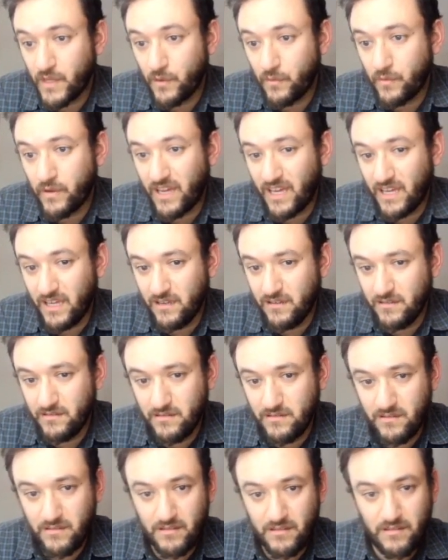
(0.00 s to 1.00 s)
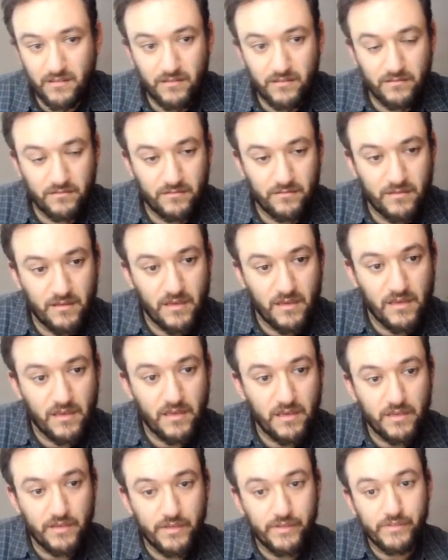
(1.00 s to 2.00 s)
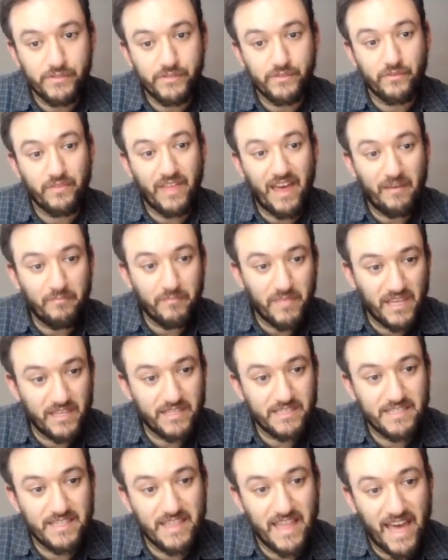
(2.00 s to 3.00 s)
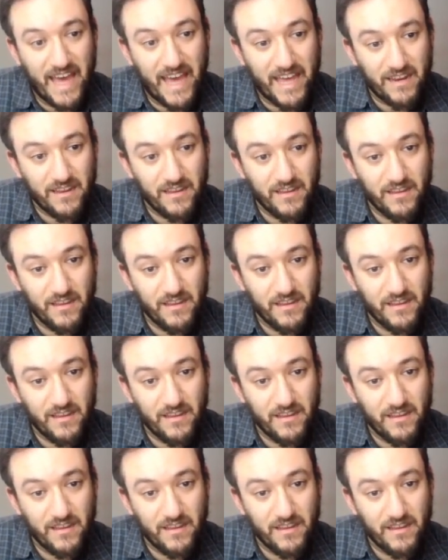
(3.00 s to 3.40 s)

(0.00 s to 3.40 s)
Okay? So that means that